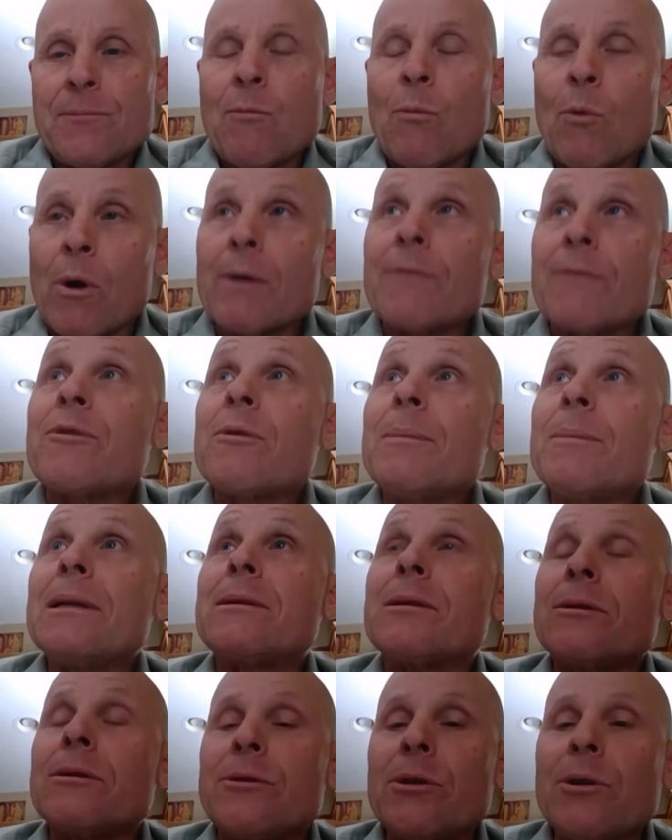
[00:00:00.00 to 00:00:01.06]
work for me
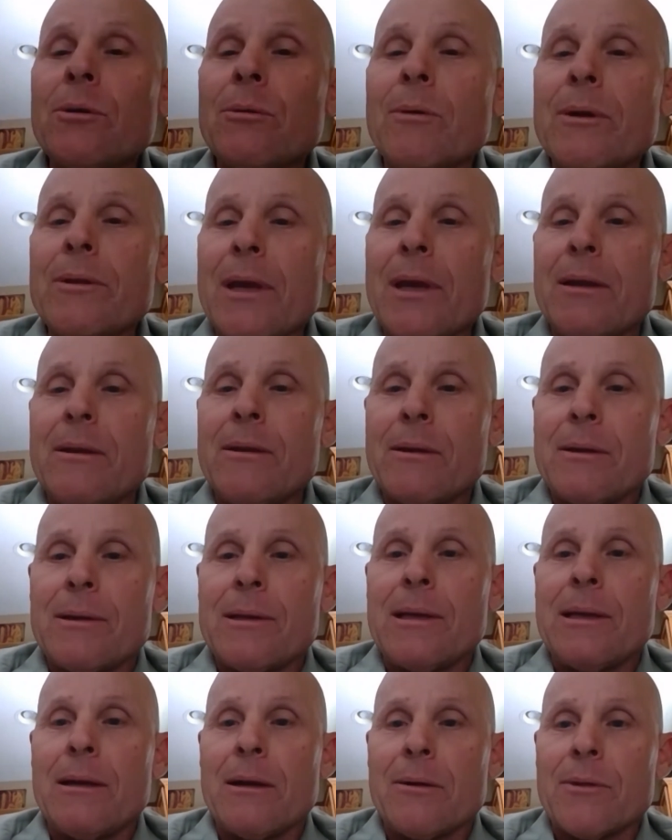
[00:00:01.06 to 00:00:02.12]
to do. And then
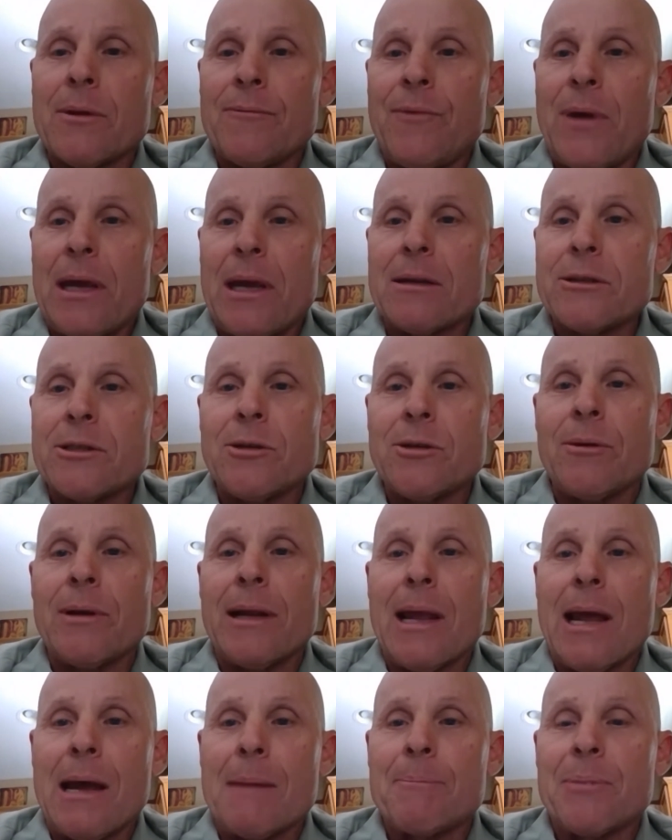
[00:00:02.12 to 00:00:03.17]
the Vegas shooting
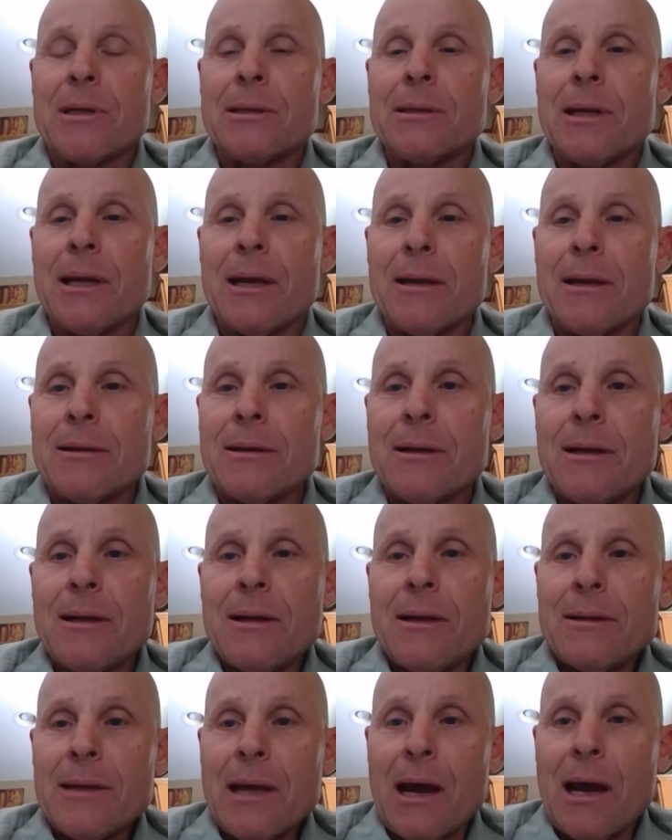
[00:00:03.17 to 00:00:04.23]
happened, and
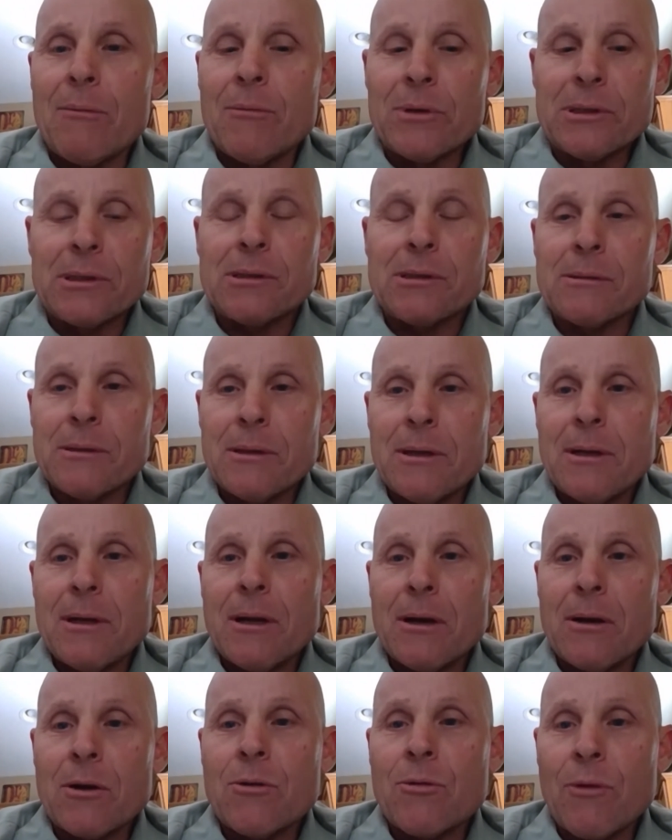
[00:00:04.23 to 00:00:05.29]
that was
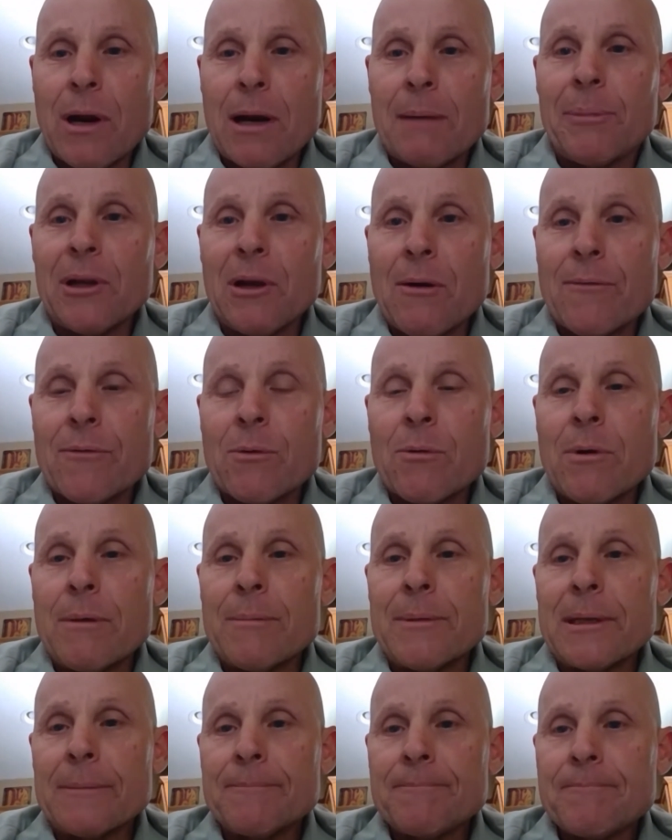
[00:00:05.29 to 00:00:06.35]
incredibly
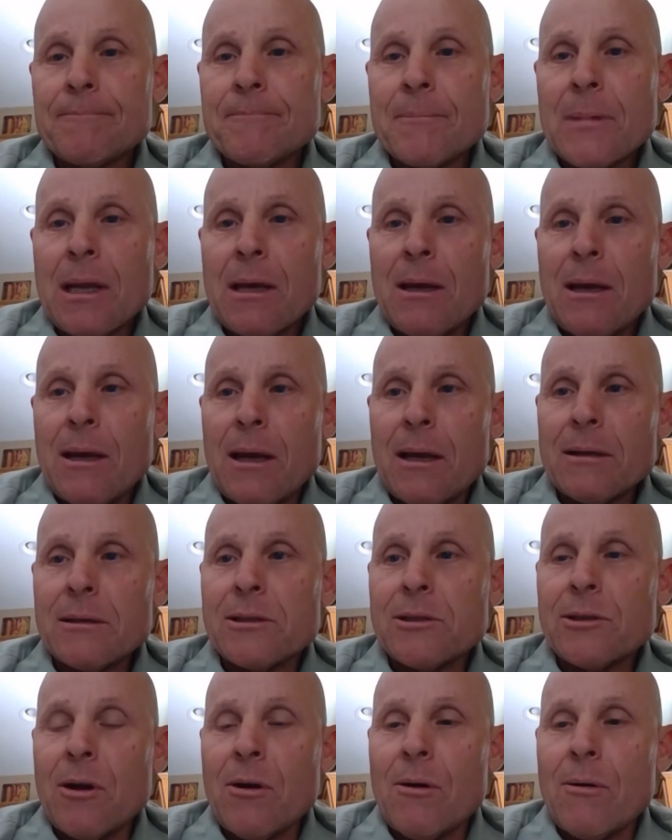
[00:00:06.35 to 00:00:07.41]
overwhelming. And
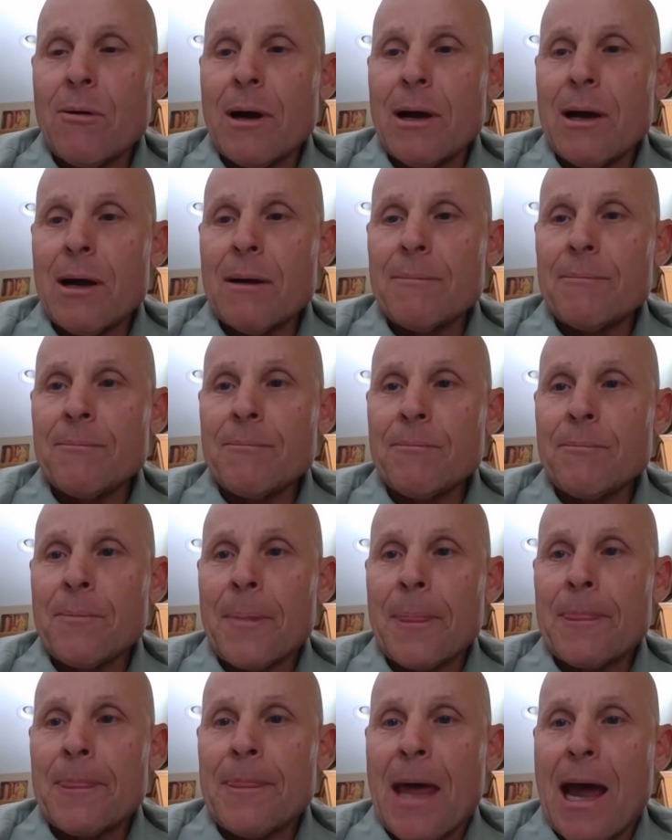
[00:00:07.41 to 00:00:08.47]
so
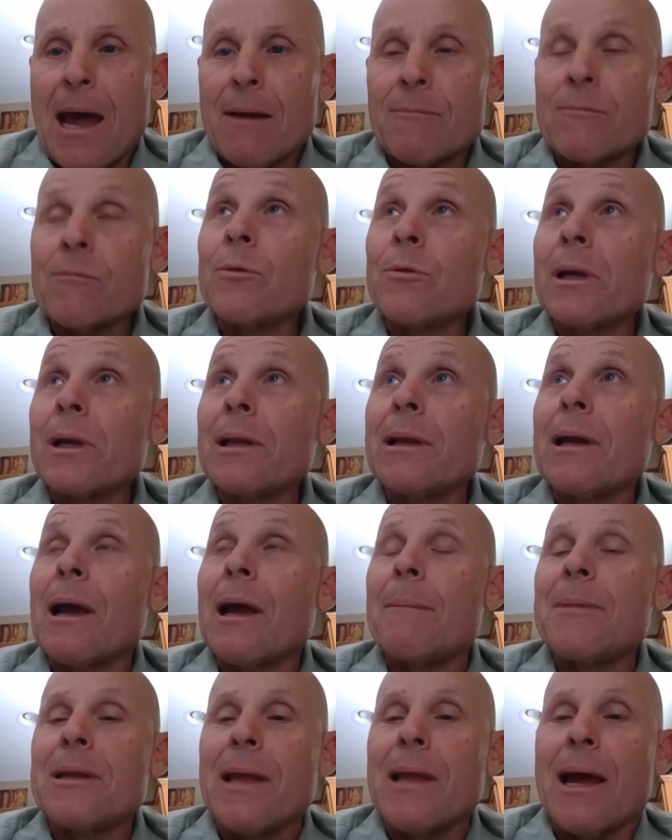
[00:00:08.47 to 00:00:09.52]
that really,
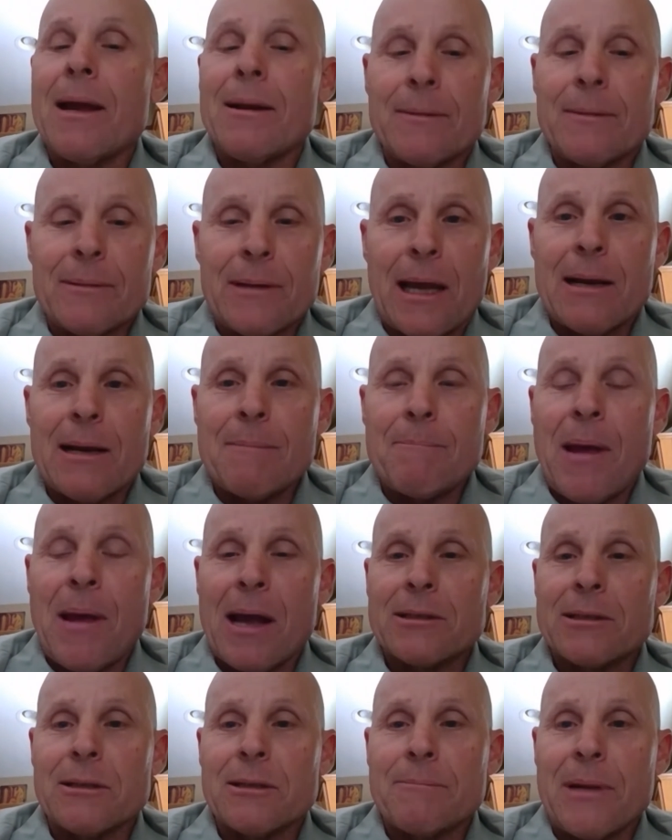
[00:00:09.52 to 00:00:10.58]
that
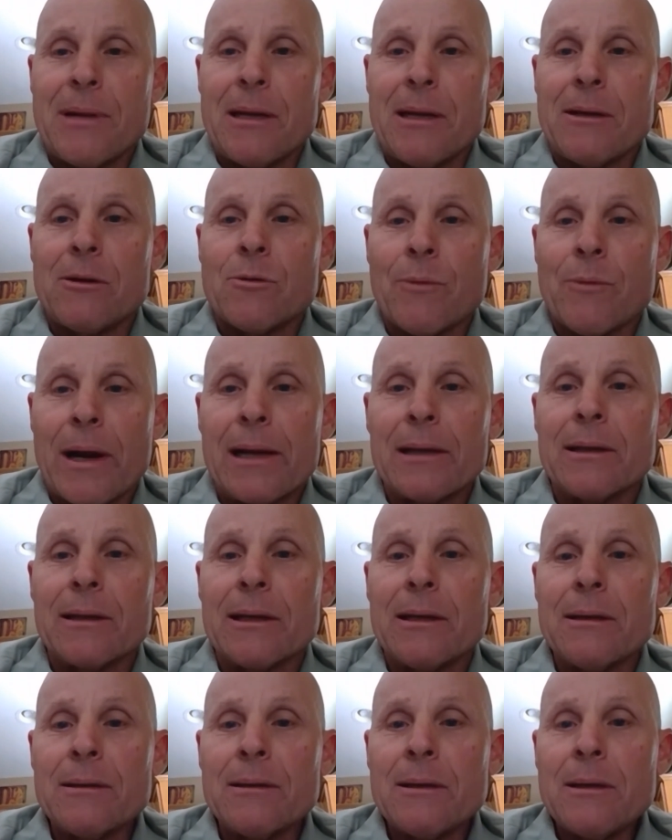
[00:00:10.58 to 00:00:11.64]
impacted me
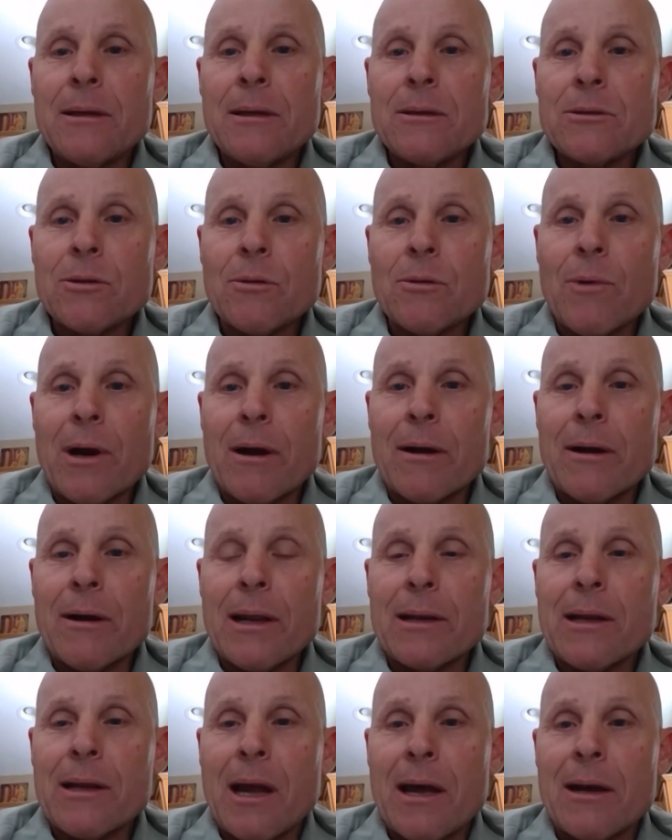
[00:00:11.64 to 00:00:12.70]
greatly, to where
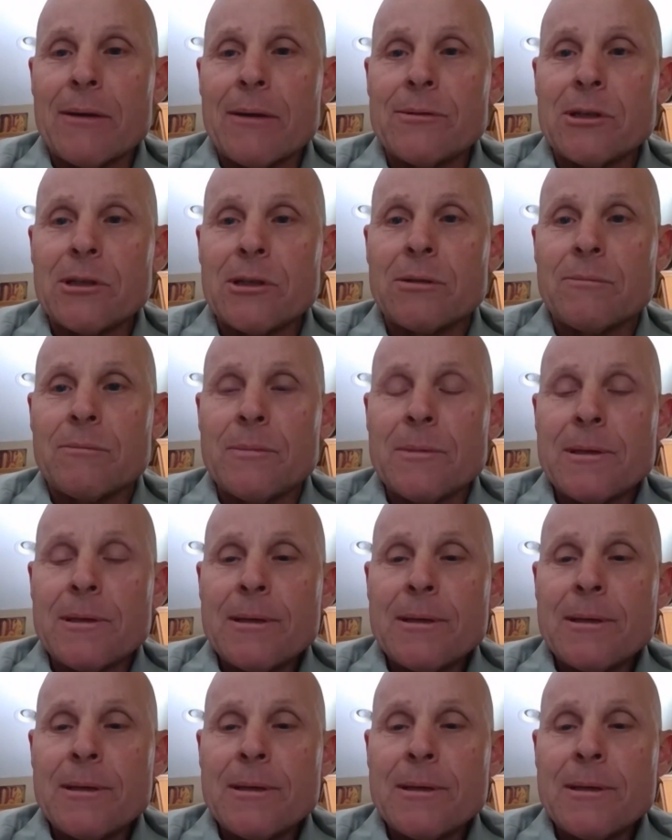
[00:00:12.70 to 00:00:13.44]
it kind of just